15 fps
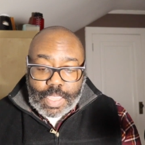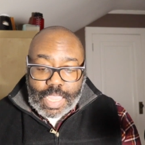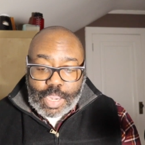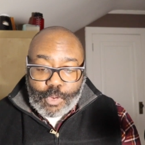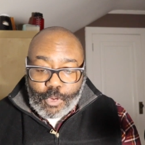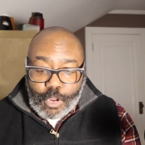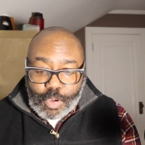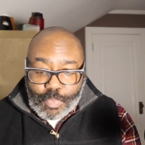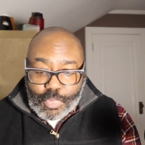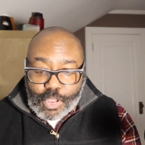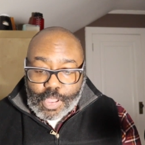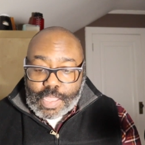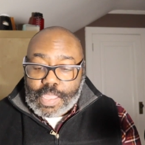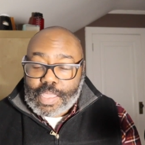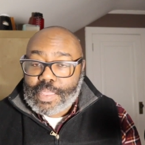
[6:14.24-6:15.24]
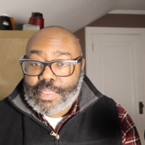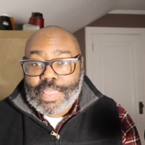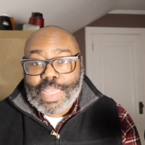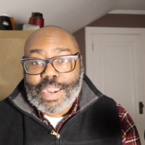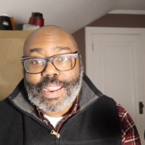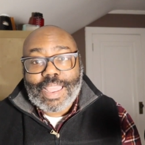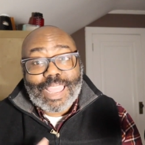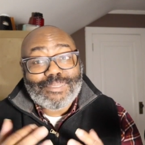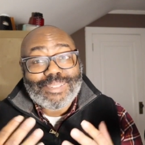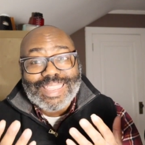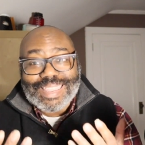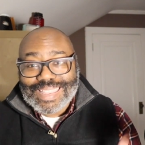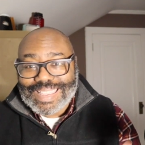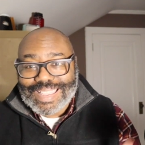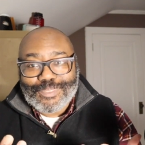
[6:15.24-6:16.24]
And he wrote a book that I,
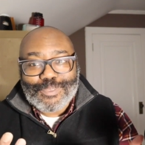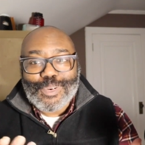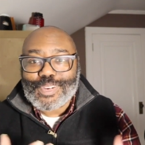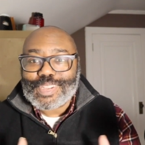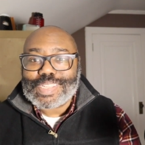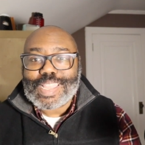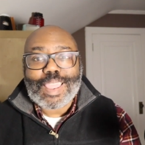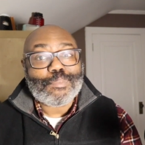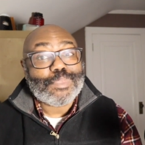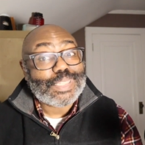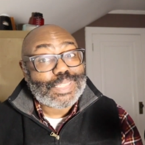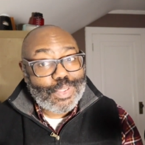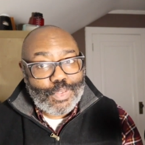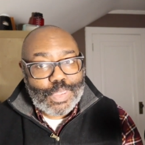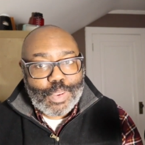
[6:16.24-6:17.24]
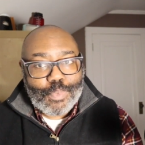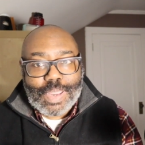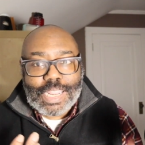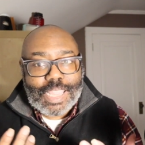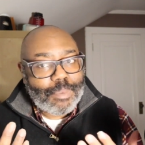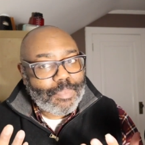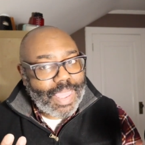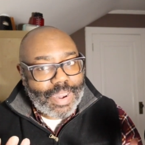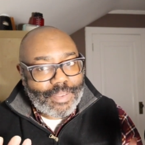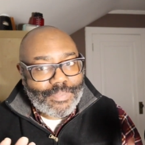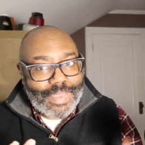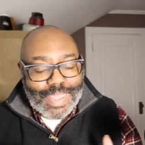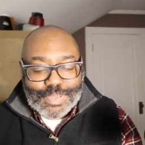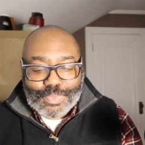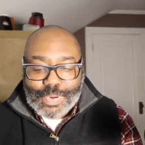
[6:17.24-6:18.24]
unfortunately, I'm slowly reading. I'm not a
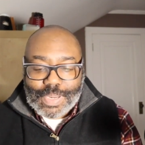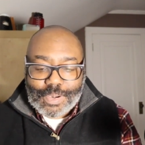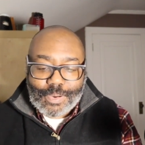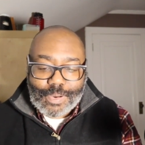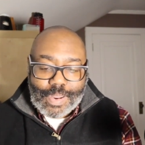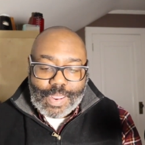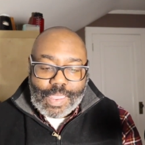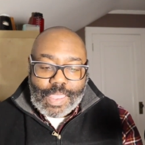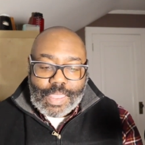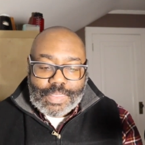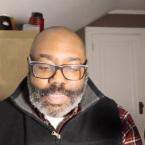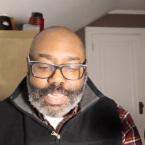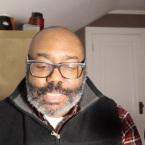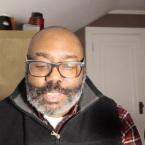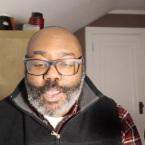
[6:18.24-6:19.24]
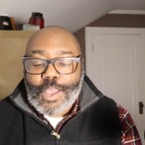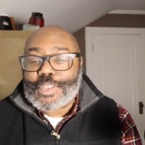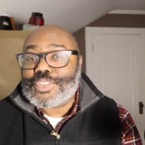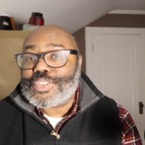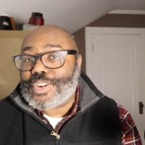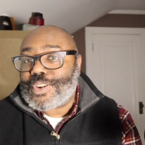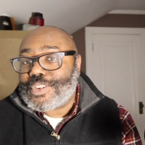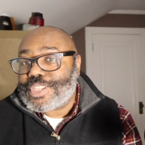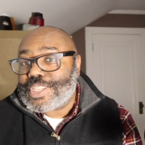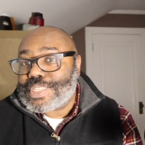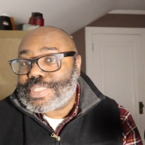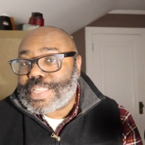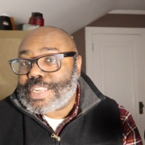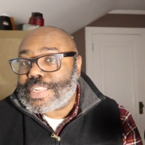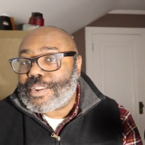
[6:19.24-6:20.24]
fast reader. That is called
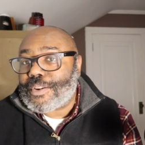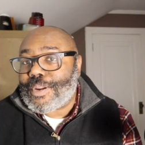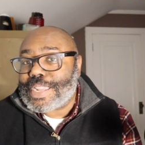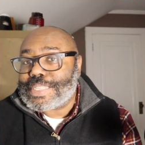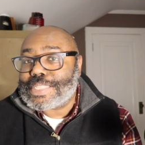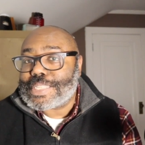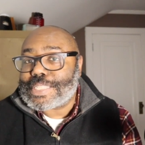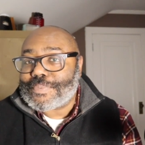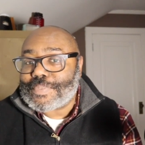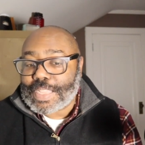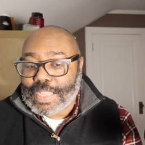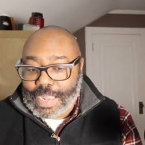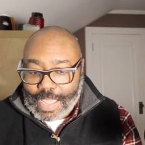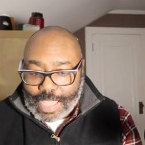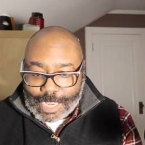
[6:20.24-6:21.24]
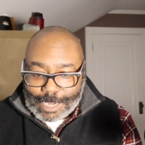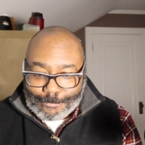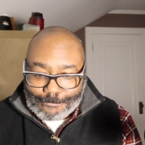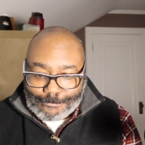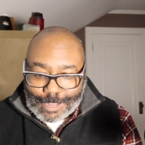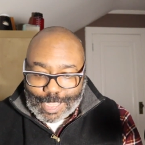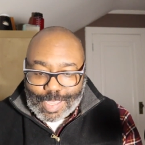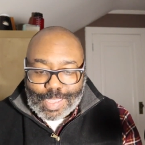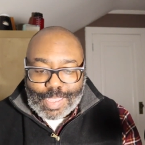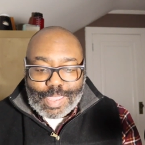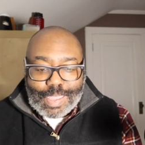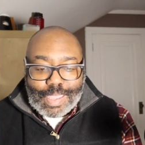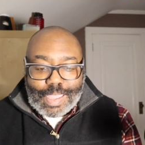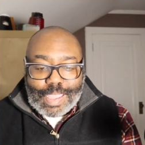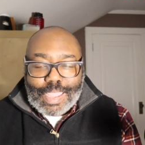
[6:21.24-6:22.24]
Churches and the Crisis of Decline.
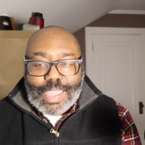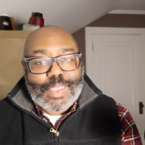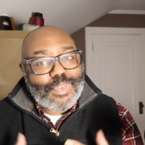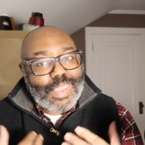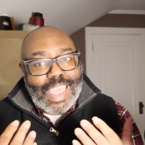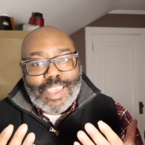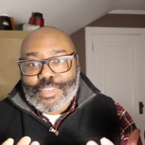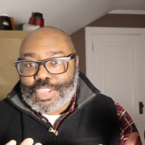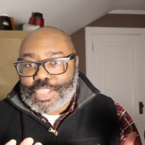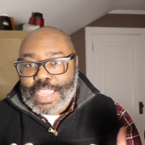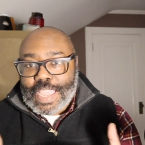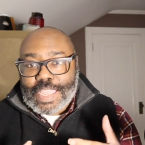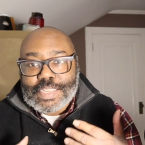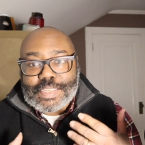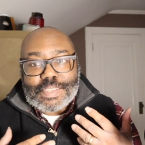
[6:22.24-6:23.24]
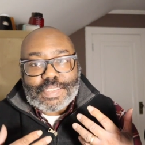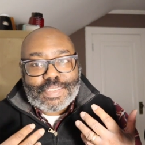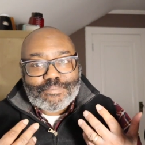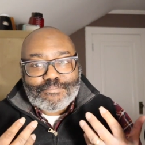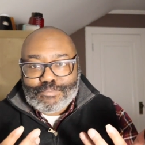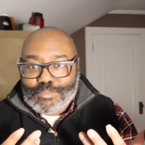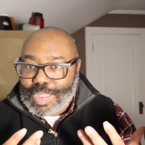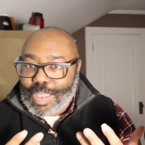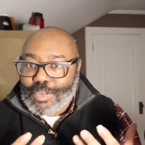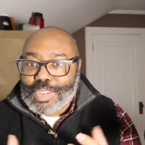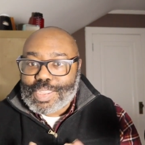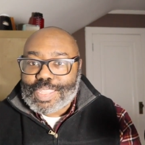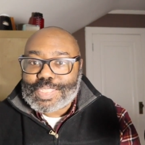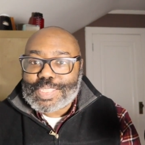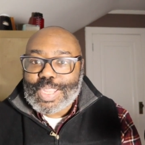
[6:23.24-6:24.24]
If you have a chance, I
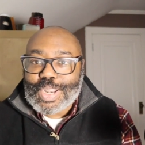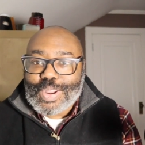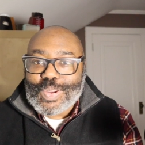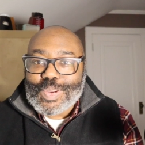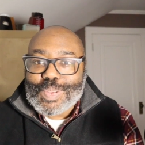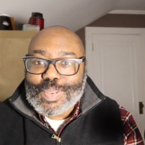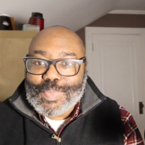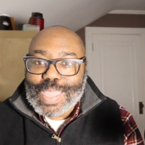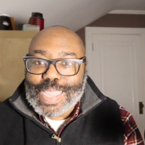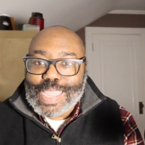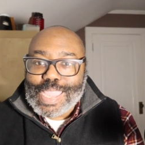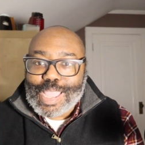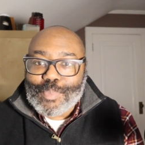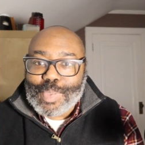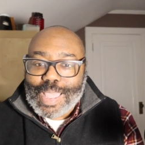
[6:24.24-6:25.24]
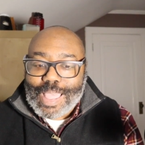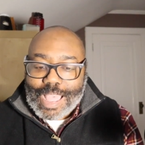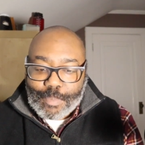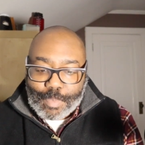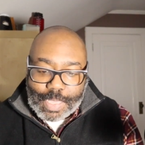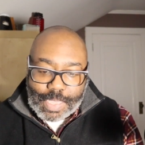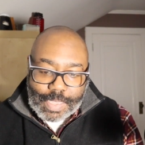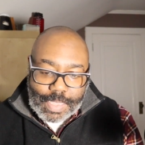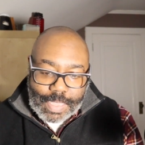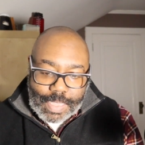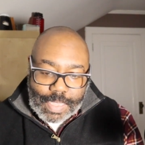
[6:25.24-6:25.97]
would consider picking up a copy.